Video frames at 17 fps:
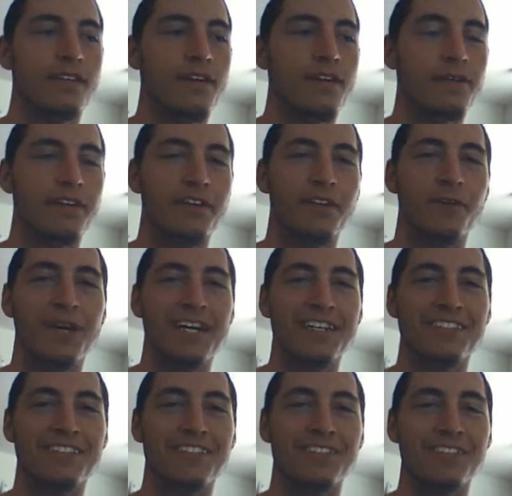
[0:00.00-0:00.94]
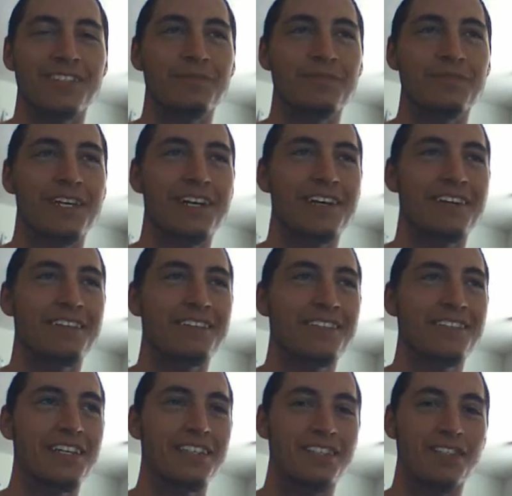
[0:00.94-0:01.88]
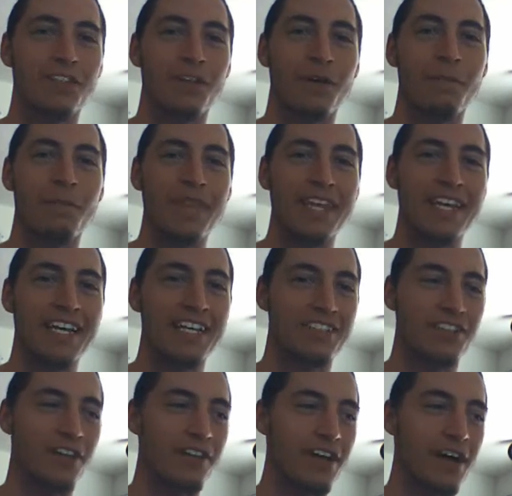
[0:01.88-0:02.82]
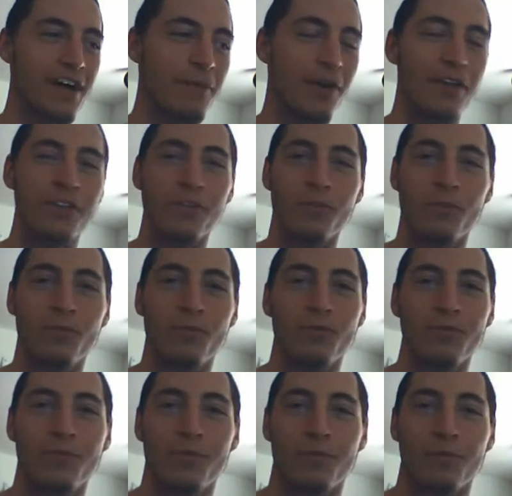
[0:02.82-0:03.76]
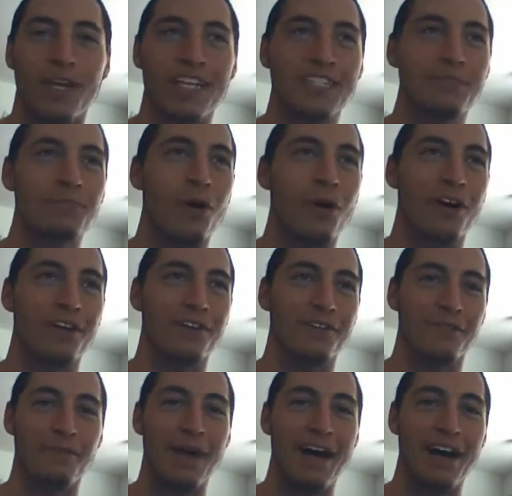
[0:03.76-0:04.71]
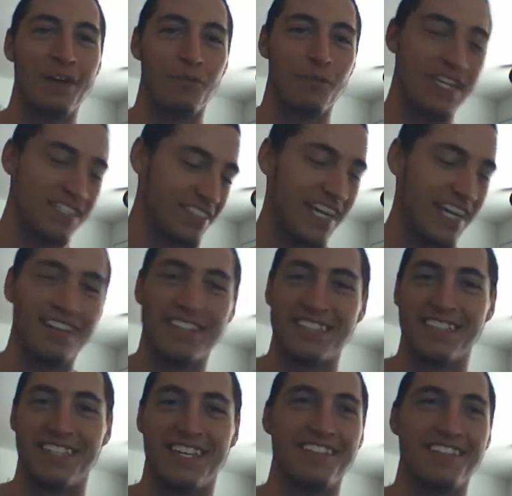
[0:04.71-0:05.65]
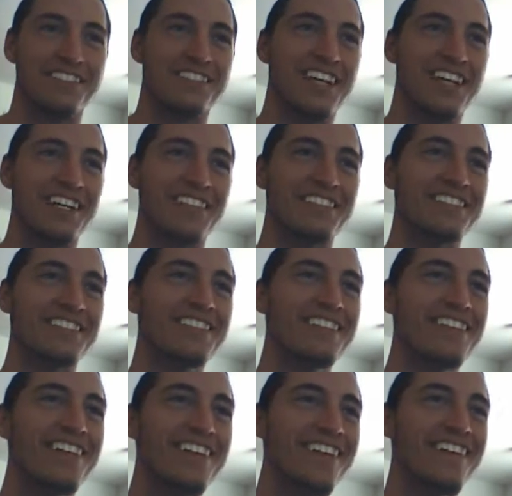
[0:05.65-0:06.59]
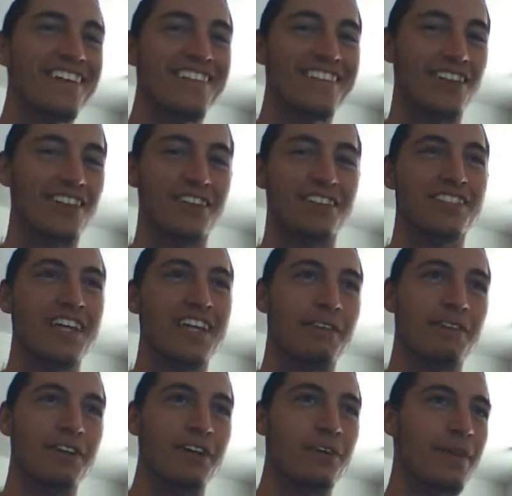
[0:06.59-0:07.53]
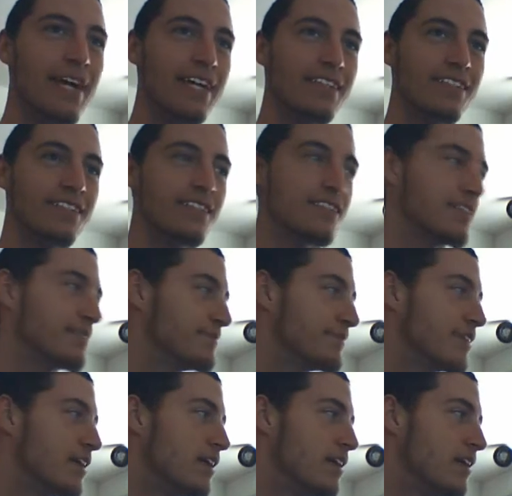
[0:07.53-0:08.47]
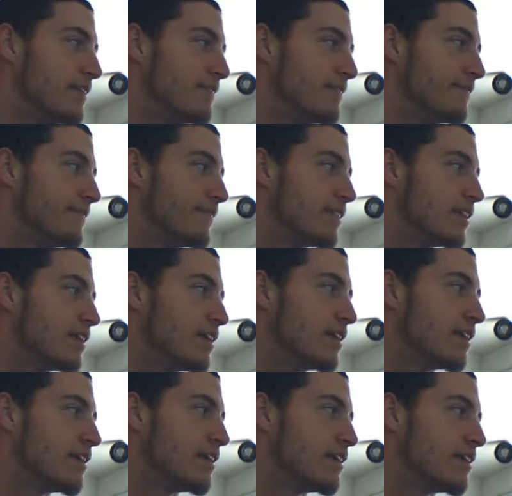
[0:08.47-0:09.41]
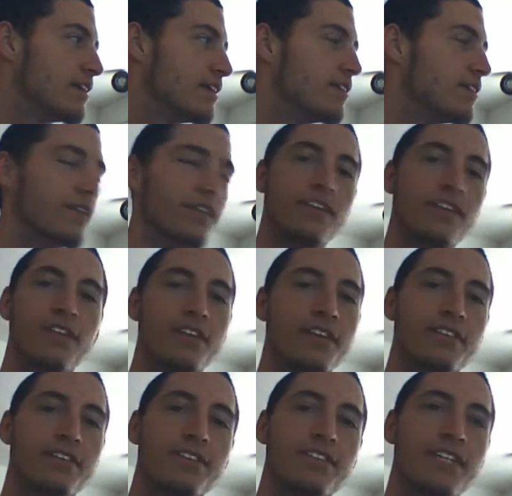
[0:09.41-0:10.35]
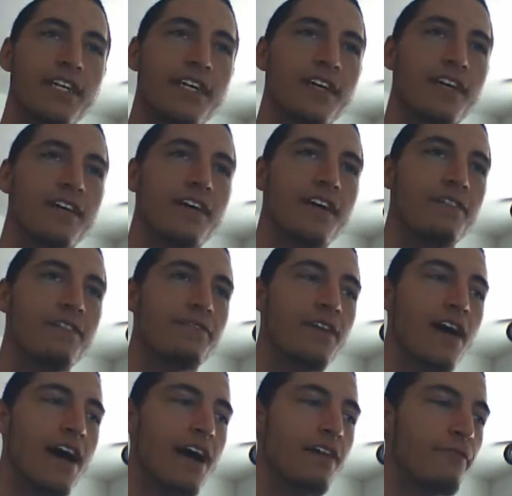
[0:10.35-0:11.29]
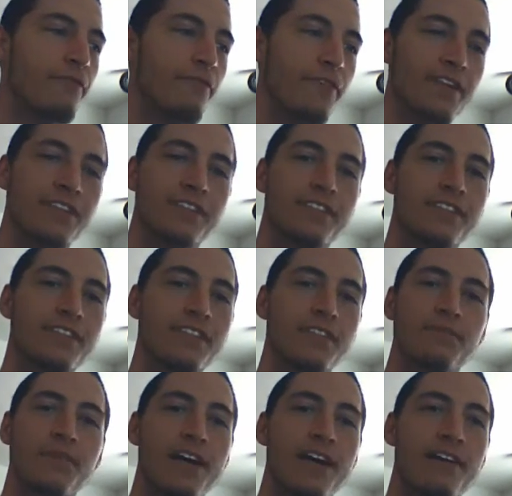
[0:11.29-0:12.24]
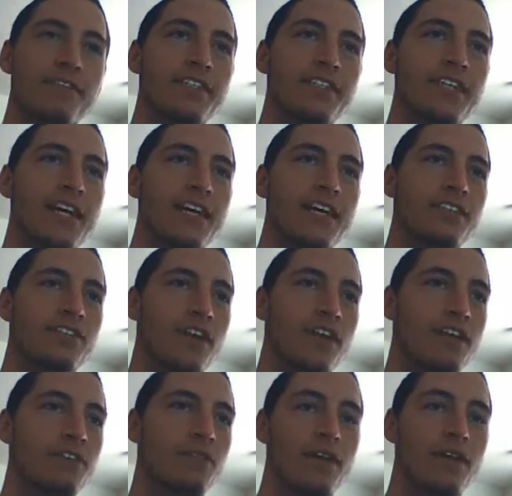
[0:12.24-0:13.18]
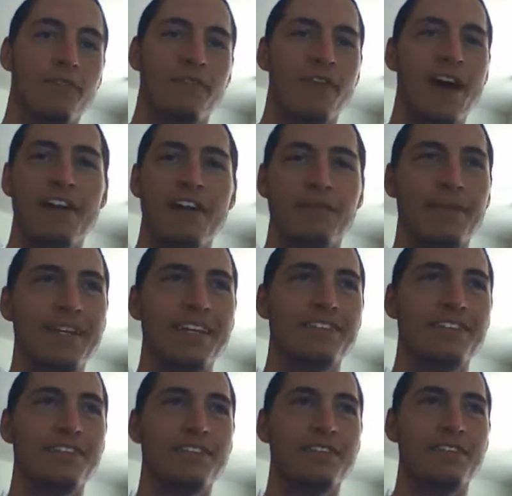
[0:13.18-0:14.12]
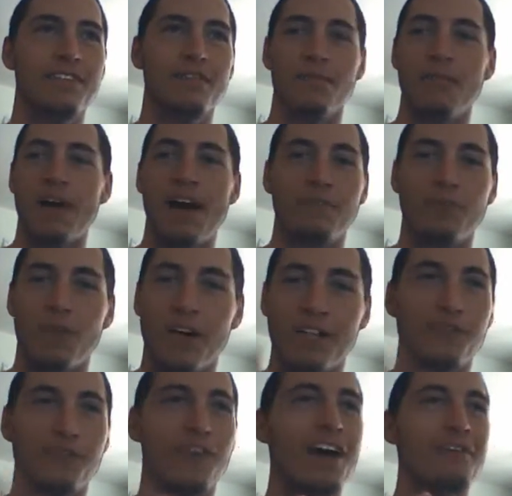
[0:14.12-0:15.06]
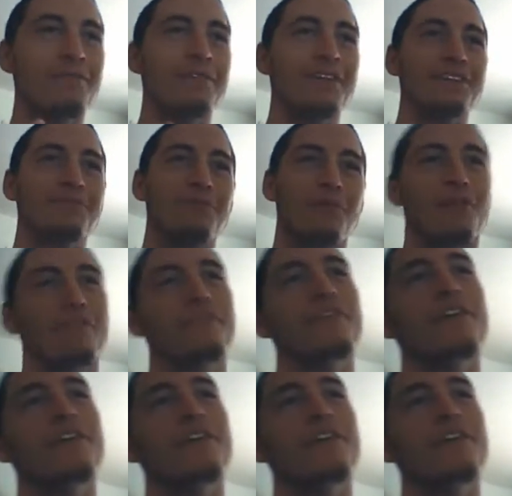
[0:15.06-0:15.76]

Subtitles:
I want to go back to sleep now. I'm on the rest part of my rest Alexander cycle, so it's time to go back to sleep. Oh, you don't understand. I fell asleep every night trying to watch 5 minutes. I'd watch 5 minutes more and